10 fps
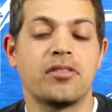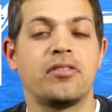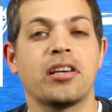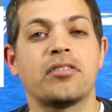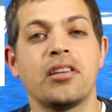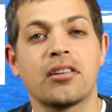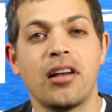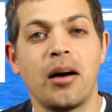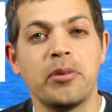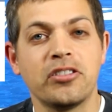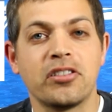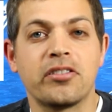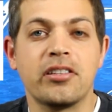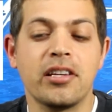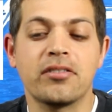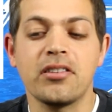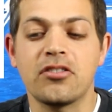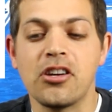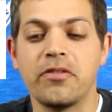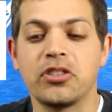60 kilometers is the
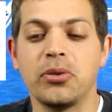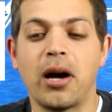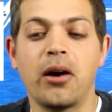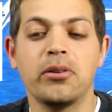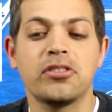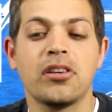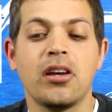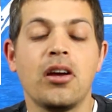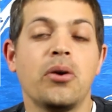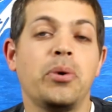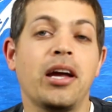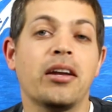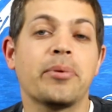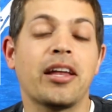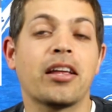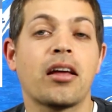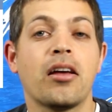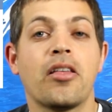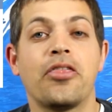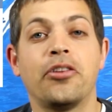distance over 2 hours. We end up getting
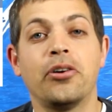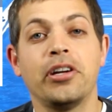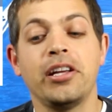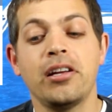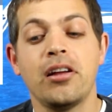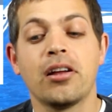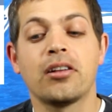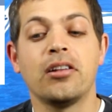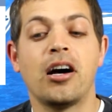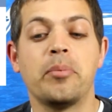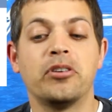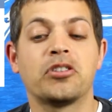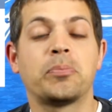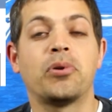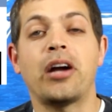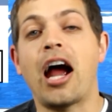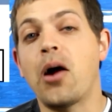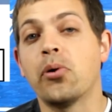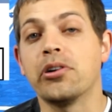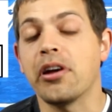30 kilometers per
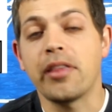hour. Now